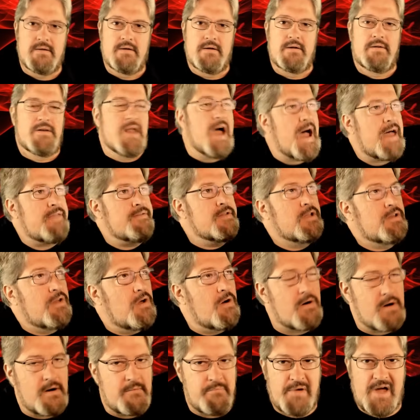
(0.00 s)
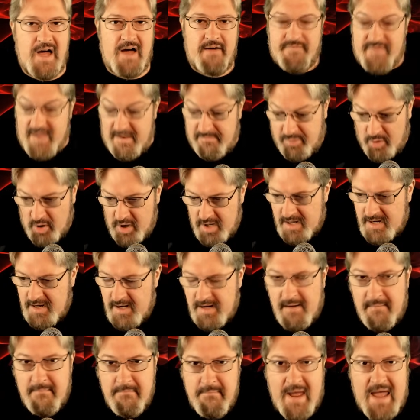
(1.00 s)
not in the Lord above. They put it
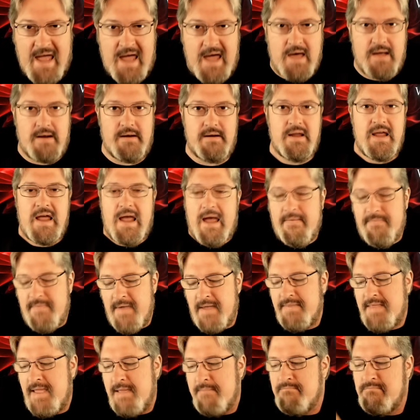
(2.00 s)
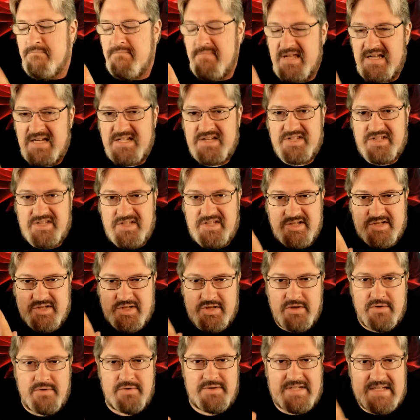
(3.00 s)
in a man, and then they mix the
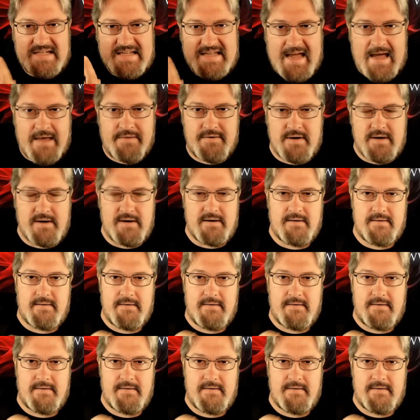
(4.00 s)
two together,